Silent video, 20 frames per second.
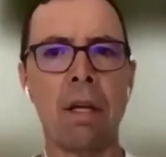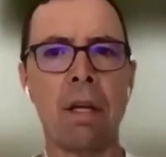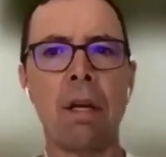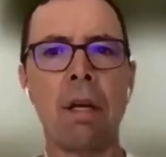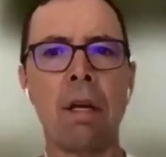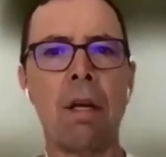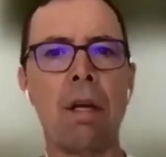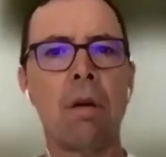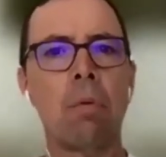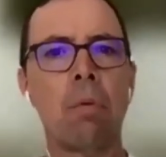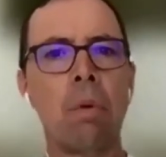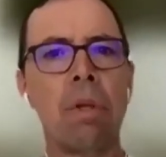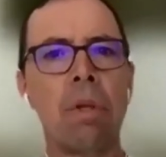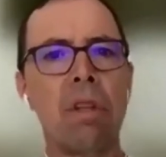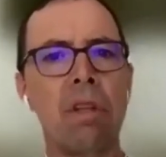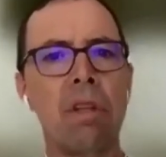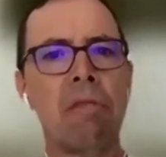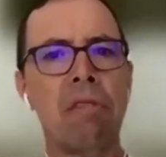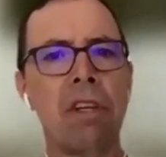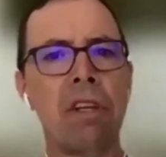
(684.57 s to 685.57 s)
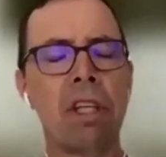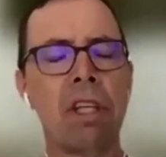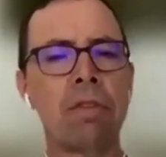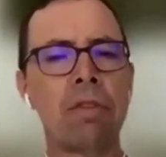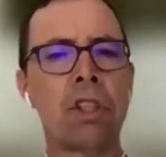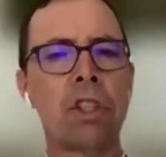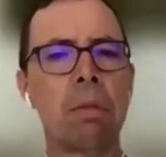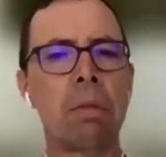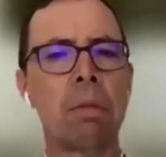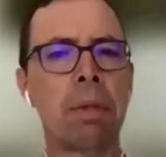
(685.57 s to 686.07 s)
With the film's
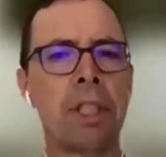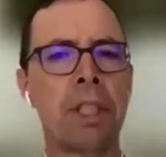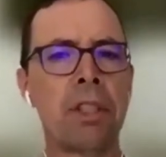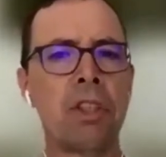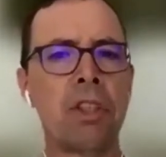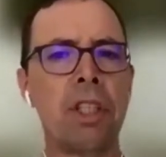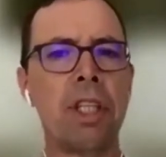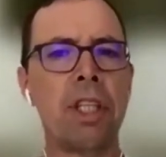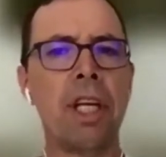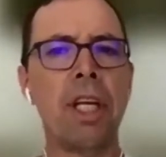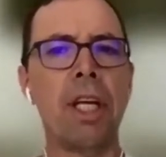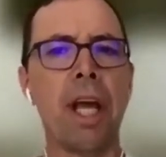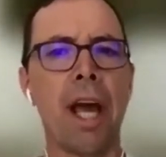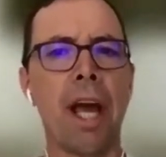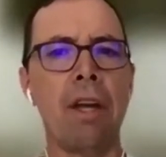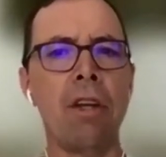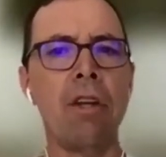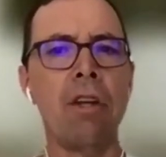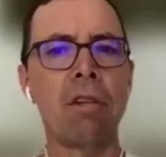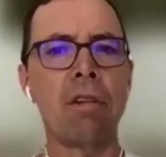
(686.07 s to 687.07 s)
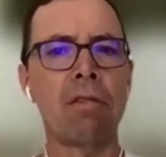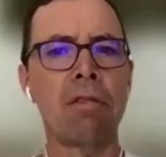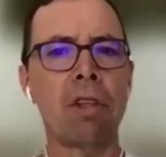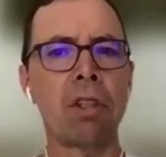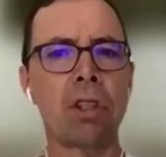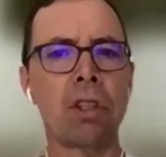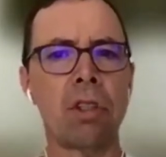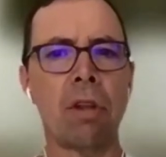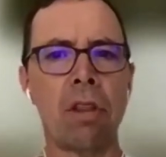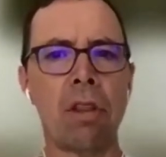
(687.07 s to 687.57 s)
simplicity and universal
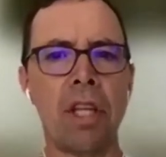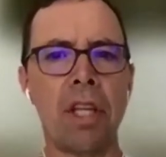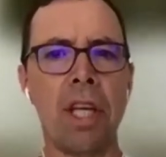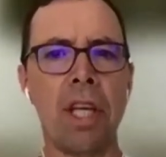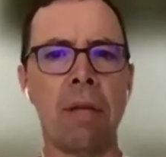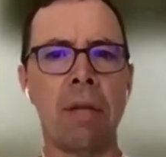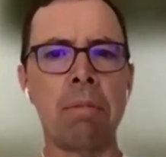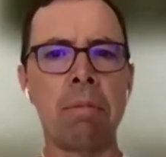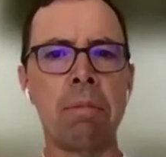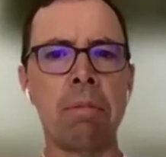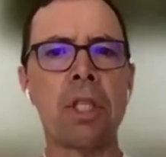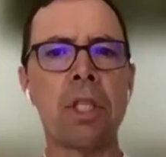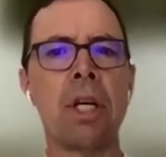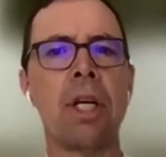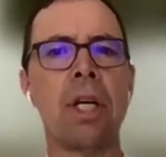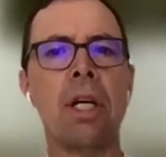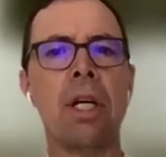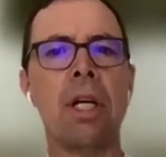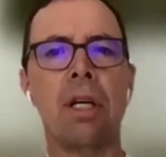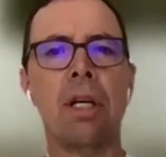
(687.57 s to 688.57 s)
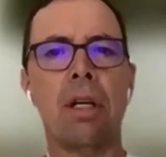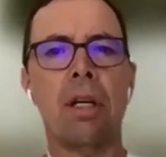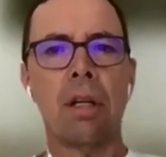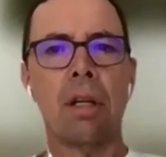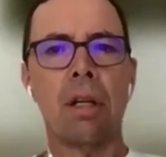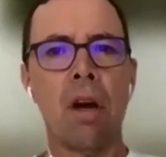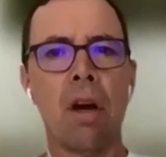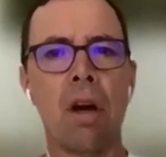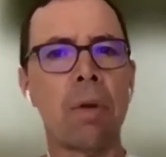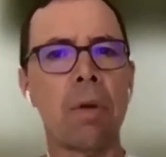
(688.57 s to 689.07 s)
themes, along
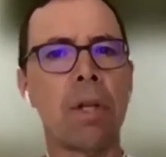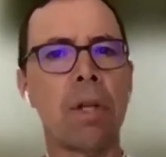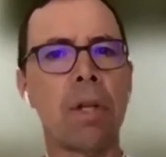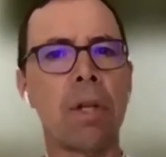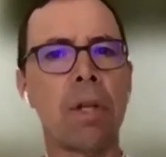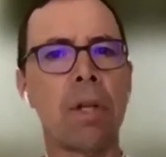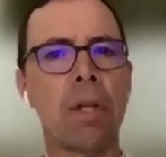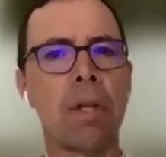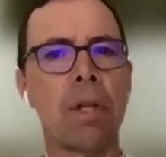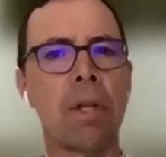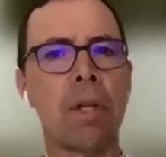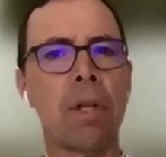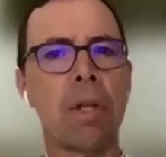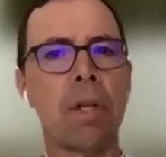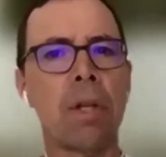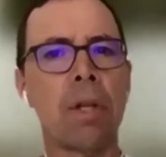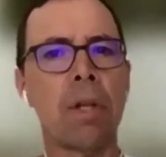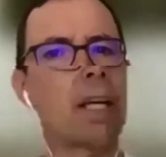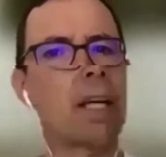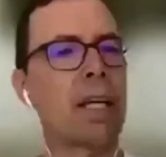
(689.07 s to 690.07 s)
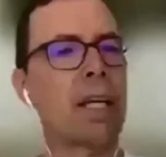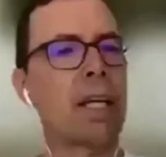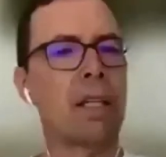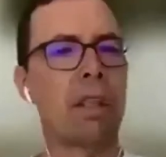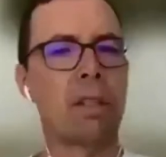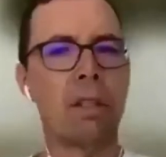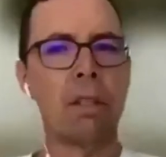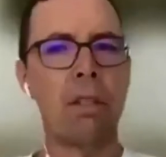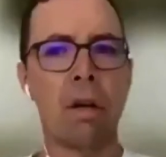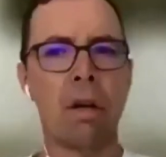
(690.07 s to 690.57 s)
with a lot of luck and
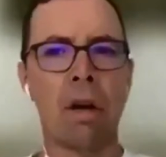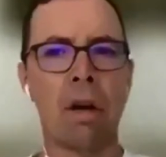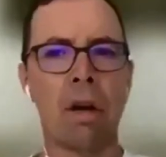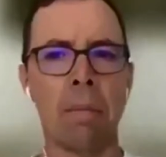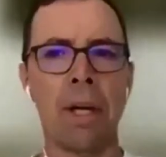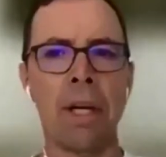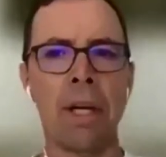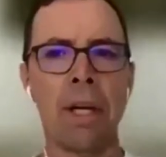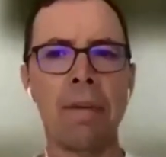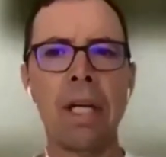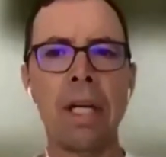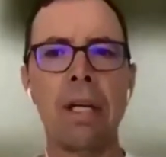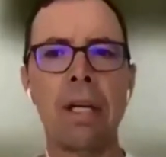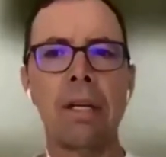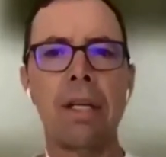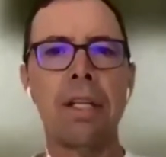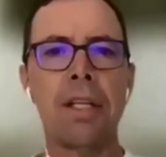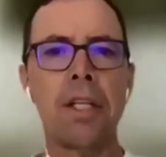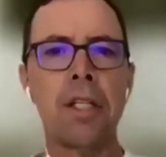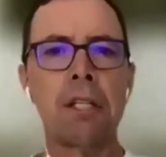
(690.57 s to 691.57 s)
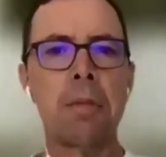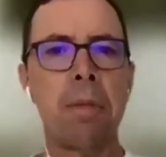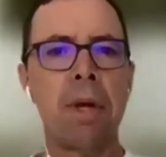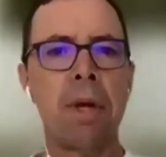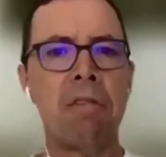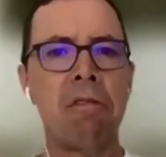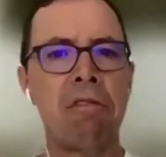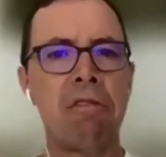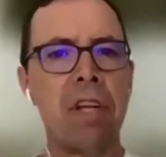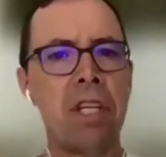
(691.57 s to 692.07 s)
good karma, it's been
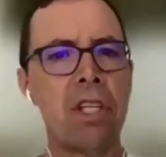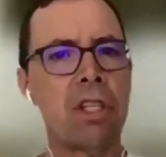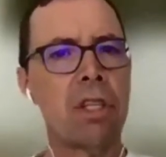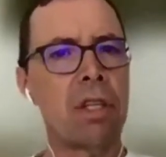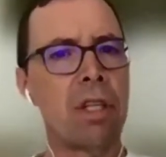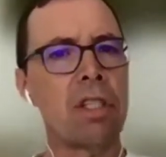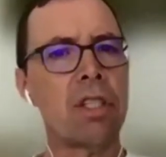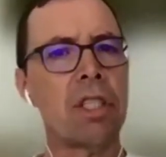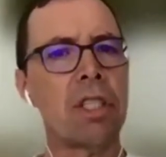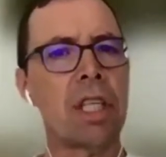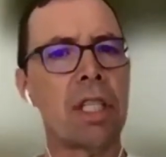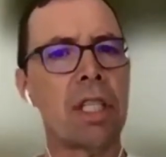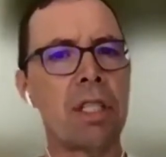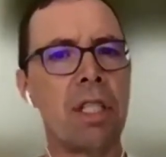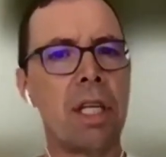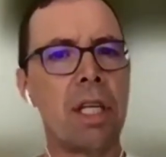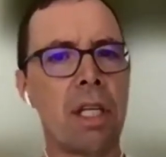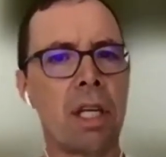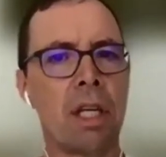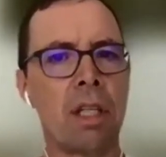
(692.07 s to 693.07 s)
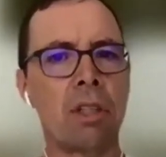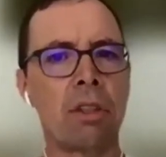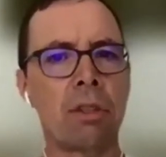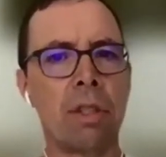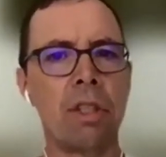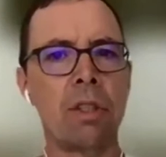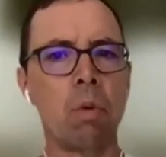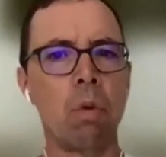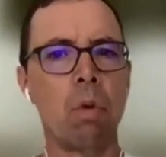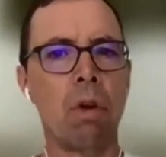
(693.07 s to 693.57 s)
featured in 60 countries
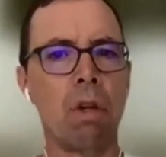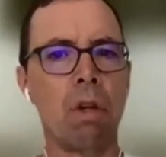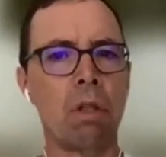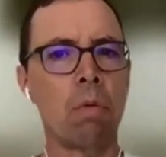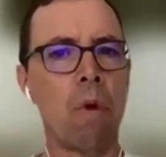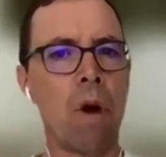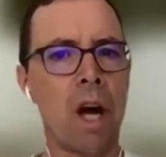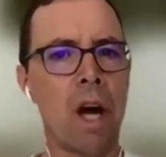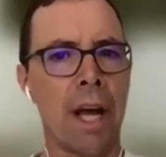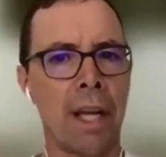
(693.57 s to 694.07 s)
worldwide,